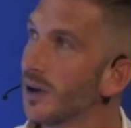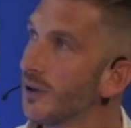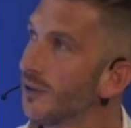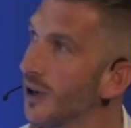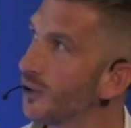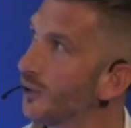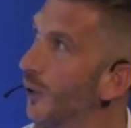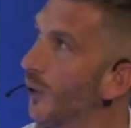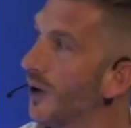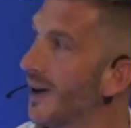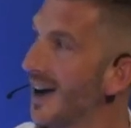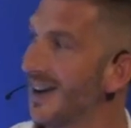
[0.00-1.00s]
fast
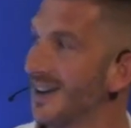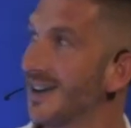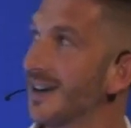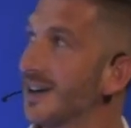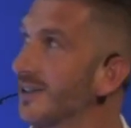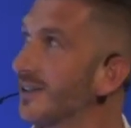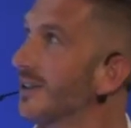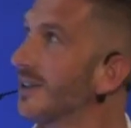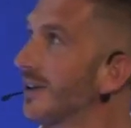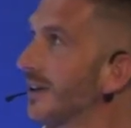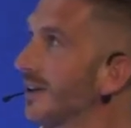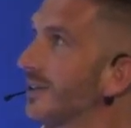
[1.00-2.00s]
forward 8 years,
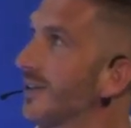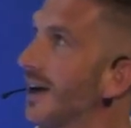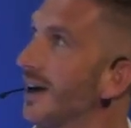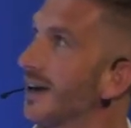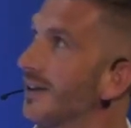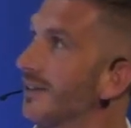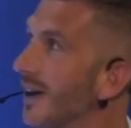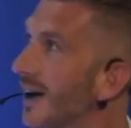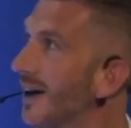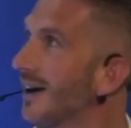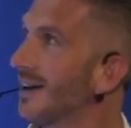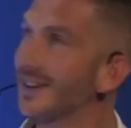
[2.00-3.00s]
look at the state of
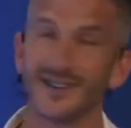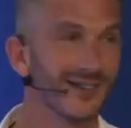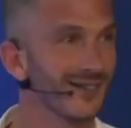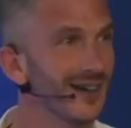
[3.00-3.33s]
that. It's